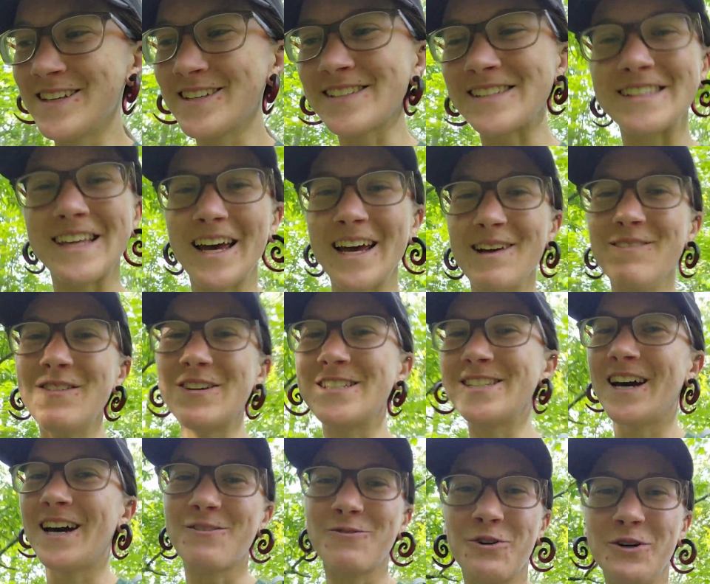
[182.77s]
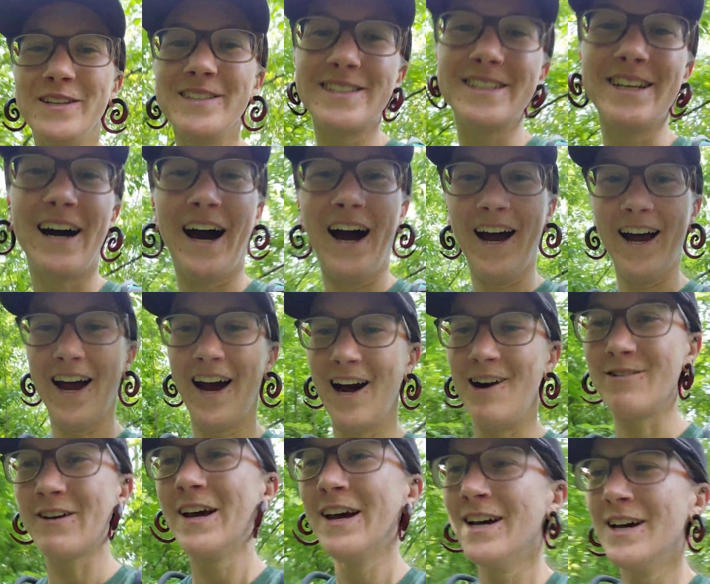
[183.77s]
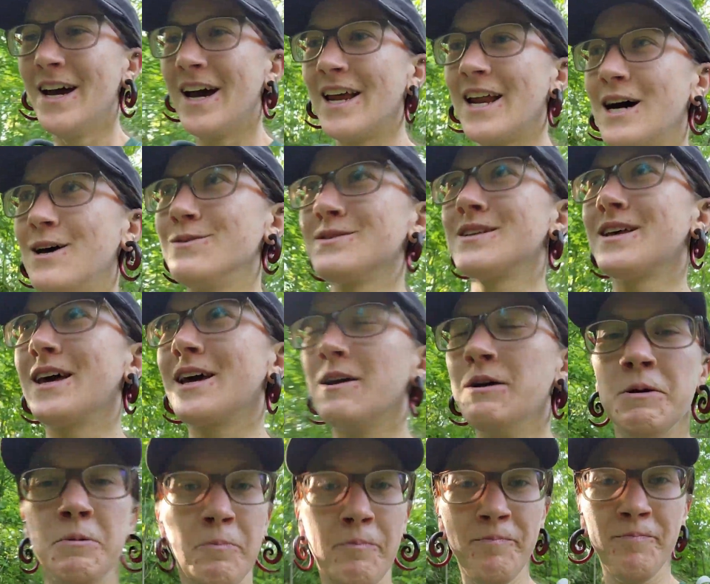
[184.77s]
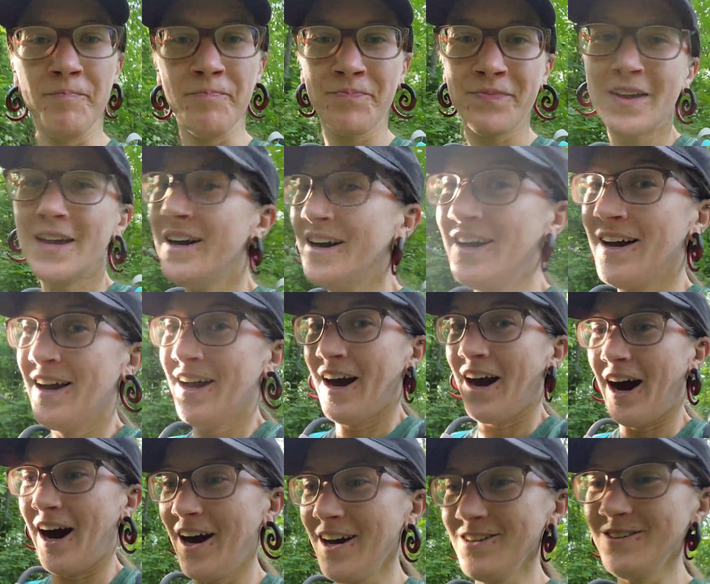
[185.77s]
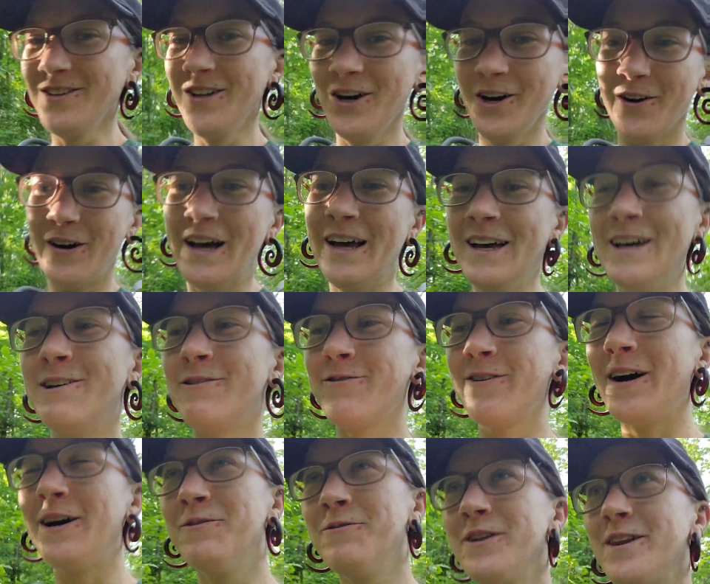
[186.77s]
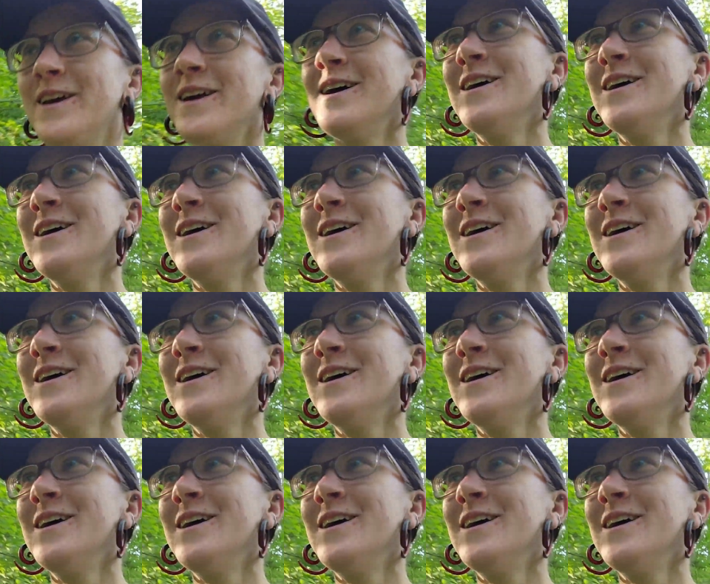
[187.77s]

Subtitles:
same exact ones that I have. And I was like, I don't know if I would